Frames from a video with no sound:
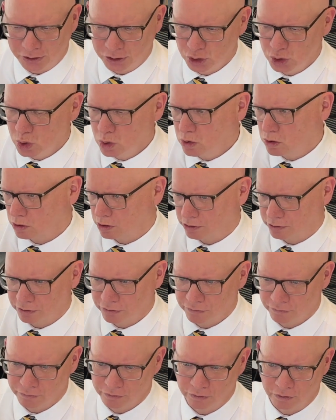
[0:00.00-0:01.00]
tour
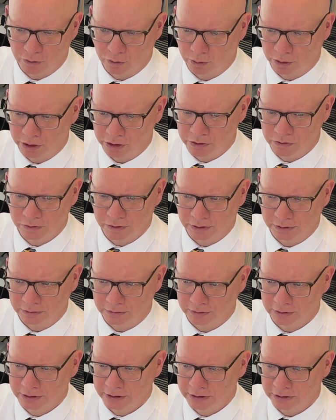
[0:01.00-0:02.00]
through where you can
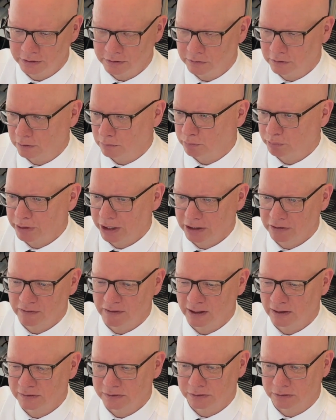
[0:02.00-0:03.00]
pick
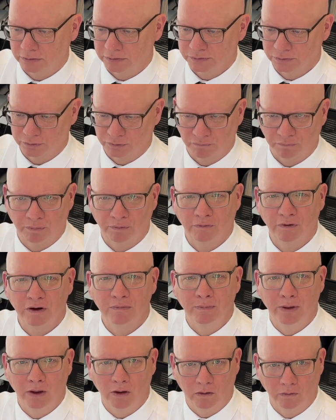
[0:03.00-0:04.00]
things that are sort of
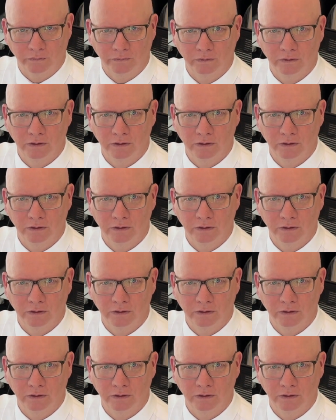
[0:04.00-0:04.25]
pre-built.